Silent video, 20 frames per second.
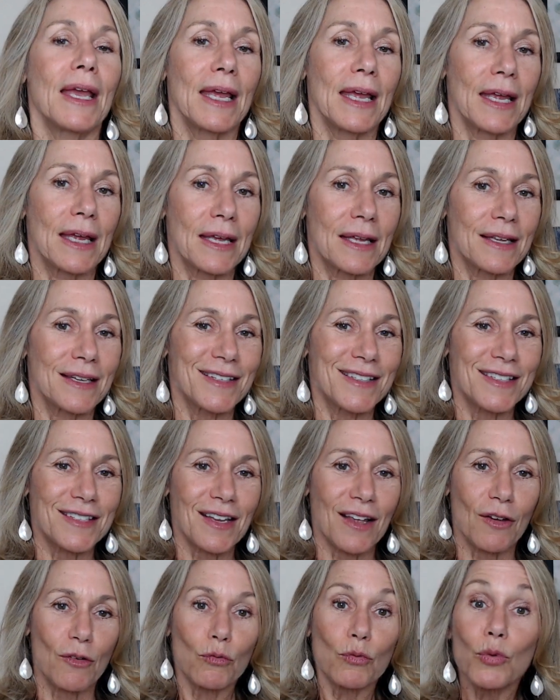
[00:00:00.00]
is
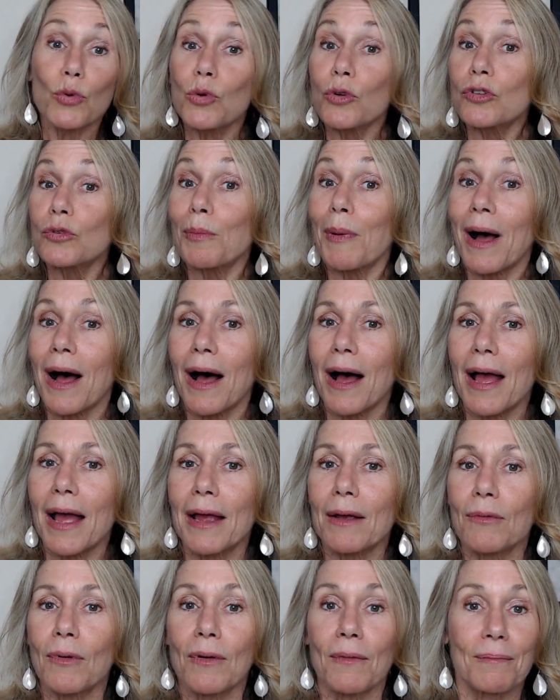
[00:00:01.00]
ruled
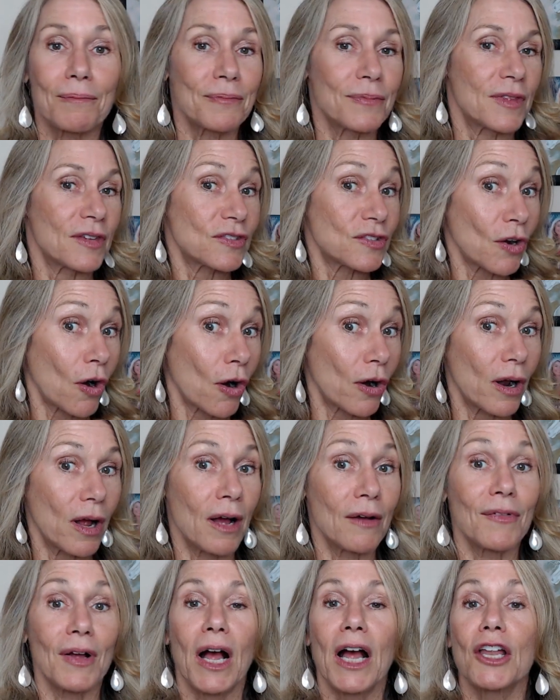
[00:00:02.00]
by the star
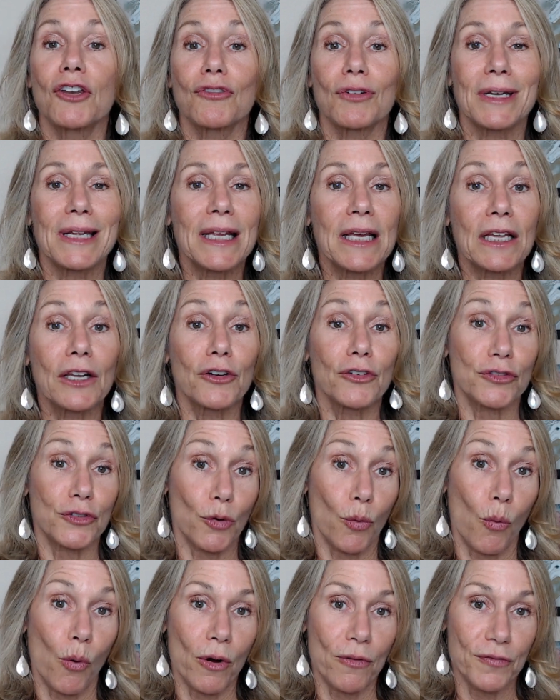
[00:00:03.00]
of 100 healers
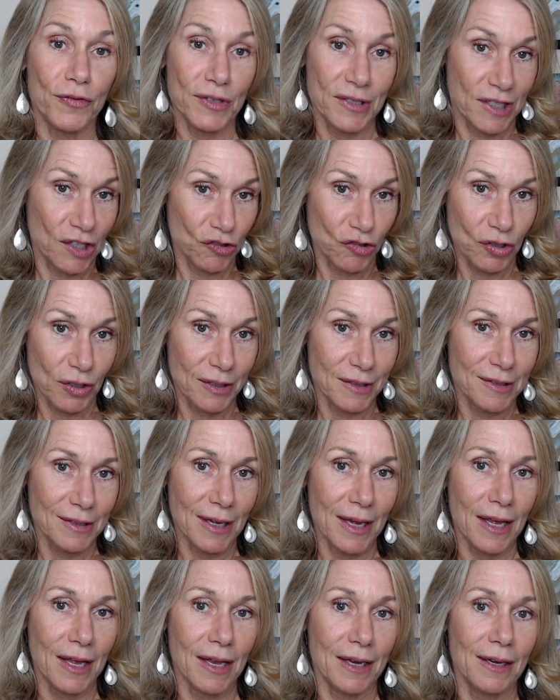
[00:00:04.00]
or physicians,
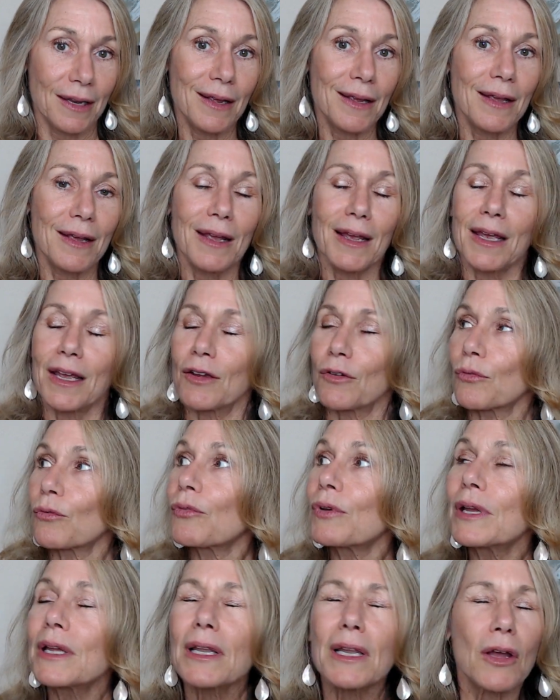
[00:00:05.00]
and it
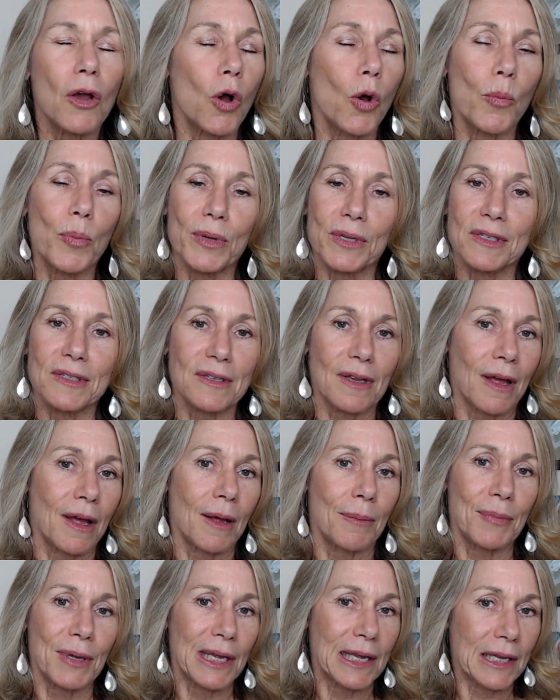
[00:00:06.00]
really opens
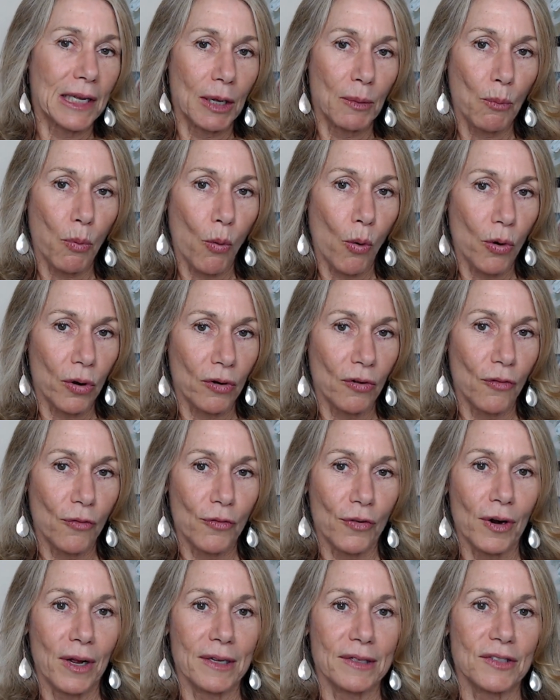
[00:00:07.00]
up a healing portal
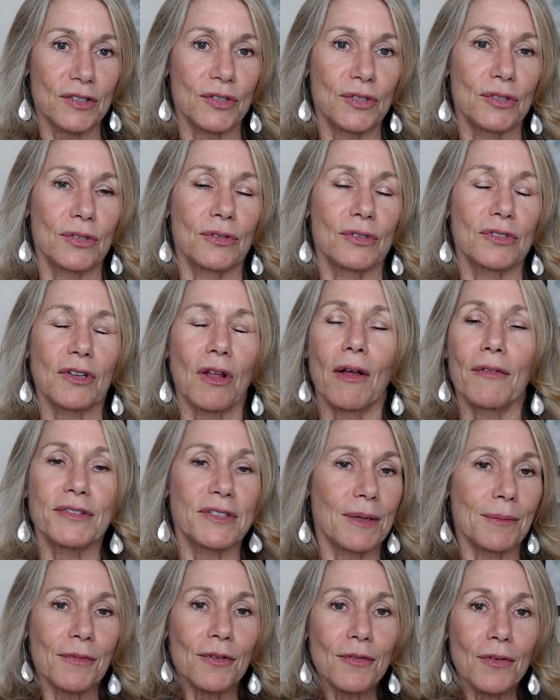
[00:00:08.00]
for us to solve
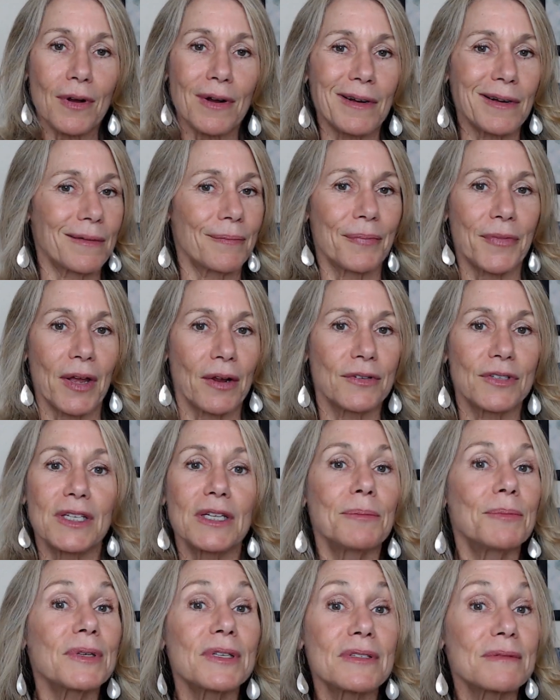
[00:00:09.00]
some of our
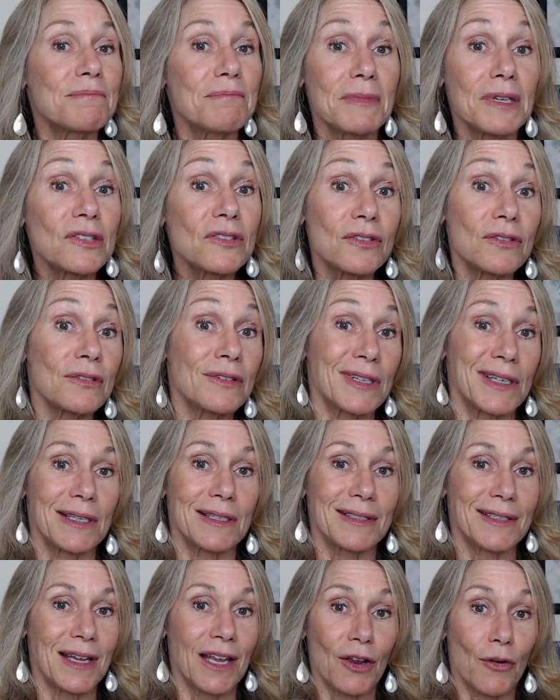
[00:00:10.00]
deepest
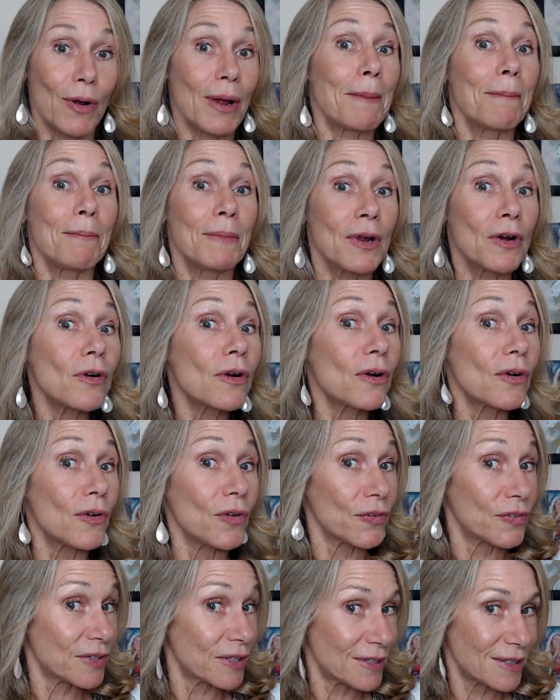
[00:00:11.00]
mysteries and grant
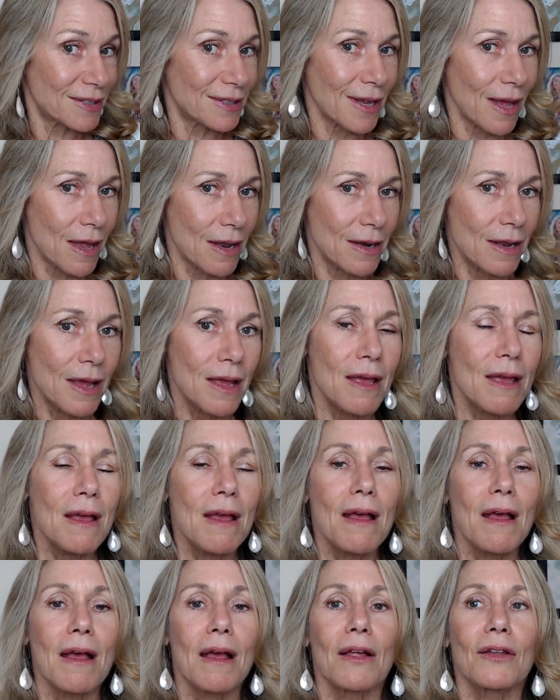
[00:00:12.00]
miracles, it's said,
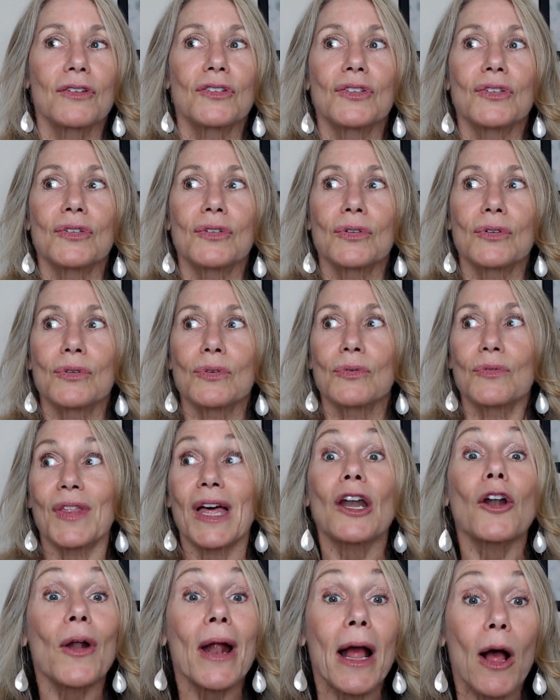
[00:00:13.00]

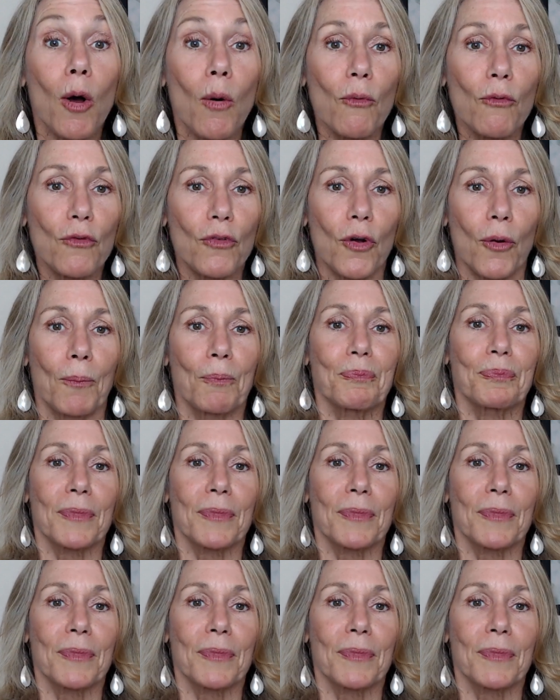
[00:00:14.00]
that are helpful